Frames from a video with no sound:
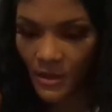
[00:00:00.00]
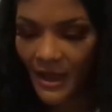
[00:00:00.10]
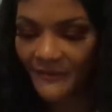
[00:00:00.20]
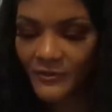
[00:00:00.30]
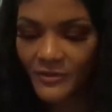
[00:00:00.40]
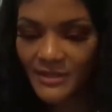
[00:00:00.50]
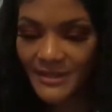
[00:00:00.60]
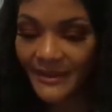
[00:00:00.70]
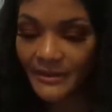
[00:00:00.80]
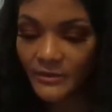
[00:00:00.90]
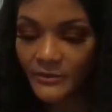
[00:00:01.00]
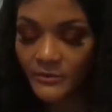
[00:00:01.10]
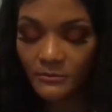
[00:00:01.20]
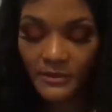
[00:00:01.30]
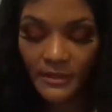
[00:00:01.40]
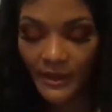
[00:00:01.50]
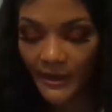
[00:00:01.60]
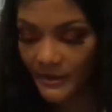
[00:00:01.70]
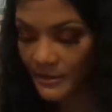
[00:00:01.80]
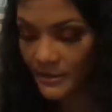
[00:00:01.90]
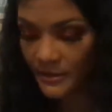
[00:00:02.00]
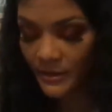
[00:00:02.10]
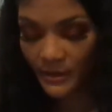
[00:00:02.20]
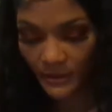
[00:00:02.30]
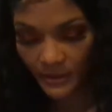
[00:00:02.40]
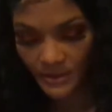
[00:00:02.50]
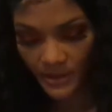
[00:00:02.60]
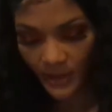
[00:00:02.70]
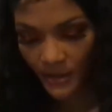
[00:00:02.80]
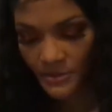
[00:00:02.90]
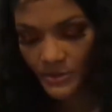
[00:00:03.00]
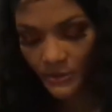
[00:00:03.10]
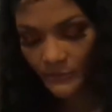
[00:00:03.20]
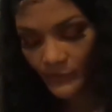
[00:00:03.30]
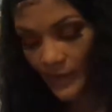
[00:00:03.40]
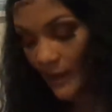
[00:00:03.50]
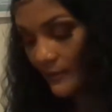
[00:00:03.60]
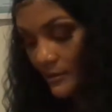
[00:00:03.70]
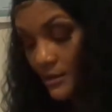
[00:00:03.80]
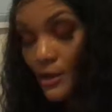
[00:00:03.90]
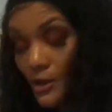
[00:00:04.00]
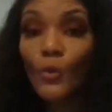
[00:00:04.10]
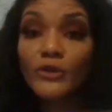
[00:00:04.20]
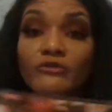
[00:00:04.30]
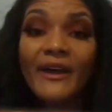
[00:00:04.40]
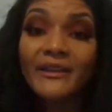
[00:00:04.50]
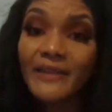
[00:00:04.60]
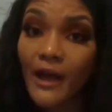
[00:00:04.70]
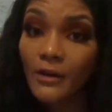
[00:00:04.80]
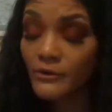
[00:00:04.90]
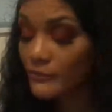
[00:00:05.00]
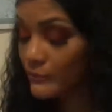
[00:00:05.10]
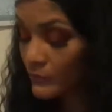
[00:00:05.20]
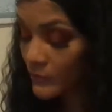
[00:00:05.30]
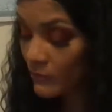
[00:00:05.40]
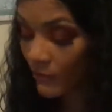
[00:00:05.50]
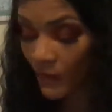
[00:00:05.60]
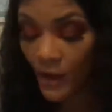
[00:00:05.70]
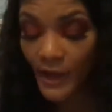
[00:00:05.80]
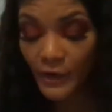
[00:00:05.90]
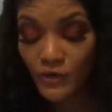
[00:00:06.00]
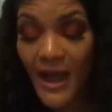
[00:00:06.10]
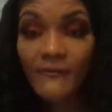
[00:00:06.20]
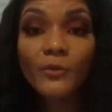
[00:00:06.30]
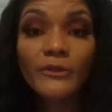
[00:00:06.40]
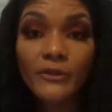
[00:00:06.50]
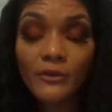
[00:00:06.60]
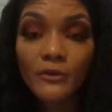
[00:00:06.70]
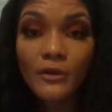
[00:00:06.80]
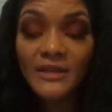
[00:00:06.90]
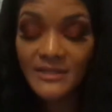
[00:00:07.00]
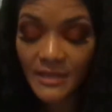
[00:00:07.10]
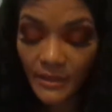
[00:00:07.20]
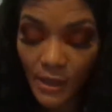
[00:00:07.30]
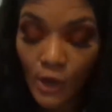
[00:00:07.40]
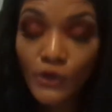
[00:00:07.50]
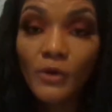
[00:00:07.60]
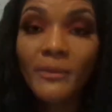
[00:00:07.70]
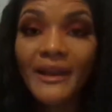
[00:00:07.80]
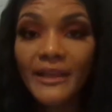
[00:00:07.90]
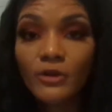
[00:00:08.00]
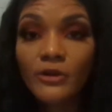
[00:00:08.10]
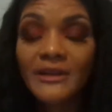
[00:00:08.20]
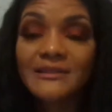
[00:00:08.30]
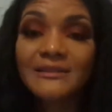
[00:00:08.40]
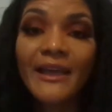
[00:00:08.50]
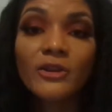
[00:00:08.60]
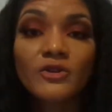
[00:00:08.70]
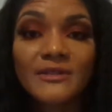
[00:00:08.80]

I have two things that I didn't do, but I, I need to get it done today. So yeah, when you write it down and you have it with you, listen, your planner is like your